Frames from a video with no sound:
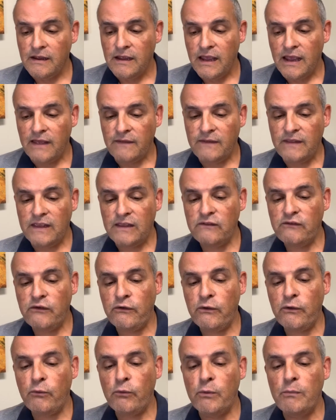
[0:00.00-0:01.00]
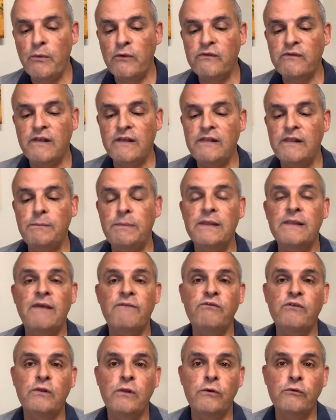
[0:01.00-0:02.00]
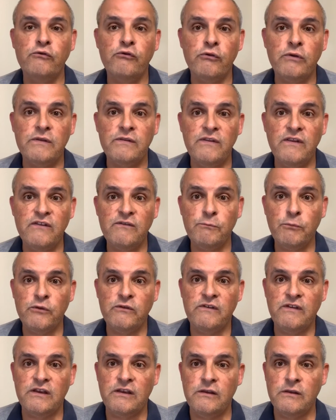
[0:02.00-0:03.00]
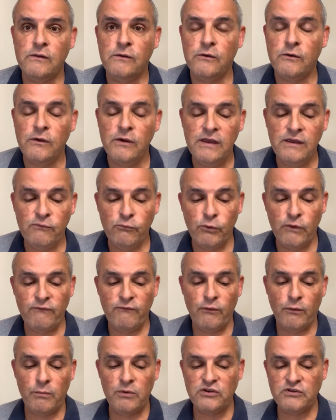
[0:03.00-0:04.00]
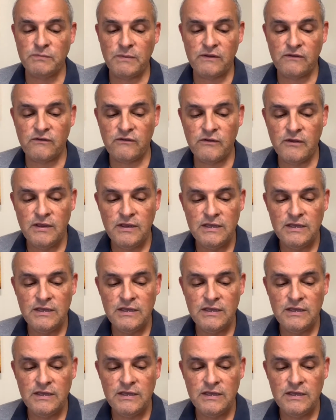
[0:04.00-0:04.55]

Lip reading: And the interior will most likely be left alone during this particular refurbishment.